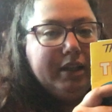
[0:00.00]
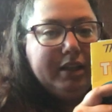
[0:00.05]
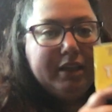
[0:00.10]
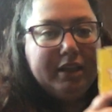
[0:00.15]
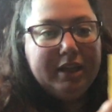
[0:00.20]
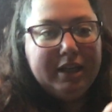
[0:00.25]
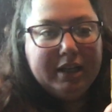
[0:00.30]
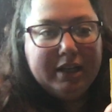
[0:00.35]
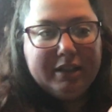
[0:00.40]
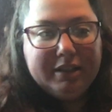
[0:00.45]

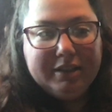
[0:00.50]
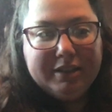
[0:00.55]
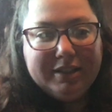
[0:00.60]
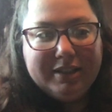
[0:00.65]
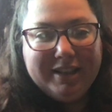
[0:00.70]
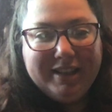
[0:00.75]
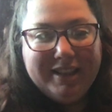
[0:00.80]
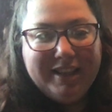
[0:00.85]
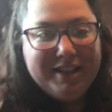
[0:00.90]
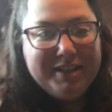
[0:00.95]
The end.
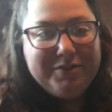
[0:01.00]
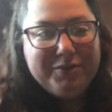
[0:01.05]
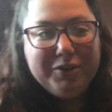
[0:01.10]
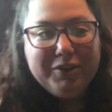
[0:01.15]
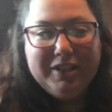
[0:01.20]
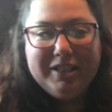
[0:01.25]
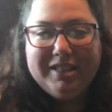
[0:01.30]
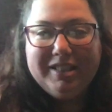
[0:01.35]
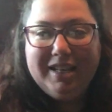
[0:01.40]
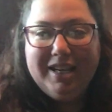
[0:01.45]
Thanks for
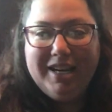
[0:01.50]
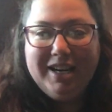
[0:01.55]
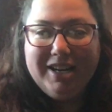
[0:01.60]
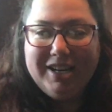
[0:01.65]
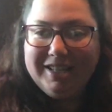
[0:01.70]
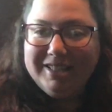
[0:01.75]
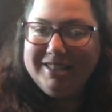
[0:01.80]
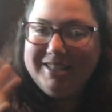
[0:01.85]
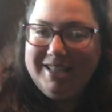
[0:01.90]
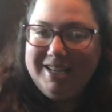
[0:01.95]
listening.
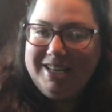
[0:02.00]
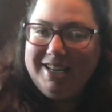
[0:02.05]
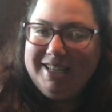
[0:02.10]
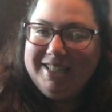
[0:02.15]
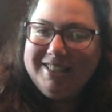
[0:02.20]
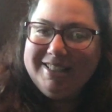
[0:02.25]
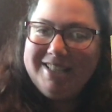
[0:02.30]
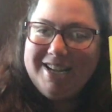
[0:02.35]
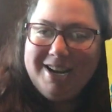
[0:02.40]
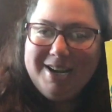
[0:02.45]
I'll see you
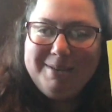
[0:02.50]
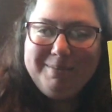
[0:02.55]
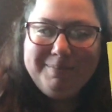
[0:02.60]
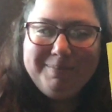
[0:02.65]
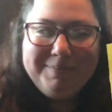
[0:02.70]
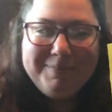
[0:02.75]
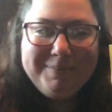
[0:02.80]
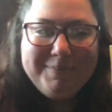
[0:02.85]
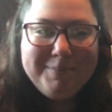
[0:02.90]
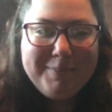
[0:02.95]
next time.
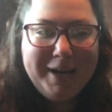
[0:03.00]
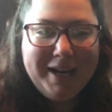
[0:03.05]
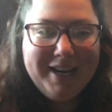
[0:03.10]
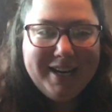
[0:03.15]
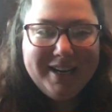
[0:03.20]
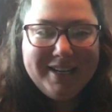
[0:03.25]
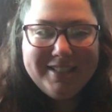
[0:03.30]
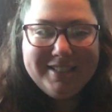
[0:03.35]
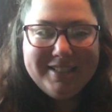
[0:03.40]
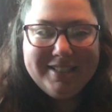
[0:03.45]
Bye,
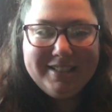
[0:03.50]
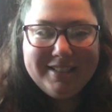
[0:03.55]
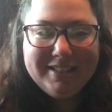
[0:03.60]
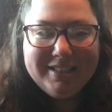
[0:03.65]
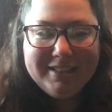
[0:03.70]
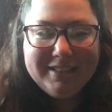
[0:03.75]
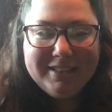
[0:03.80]
guys.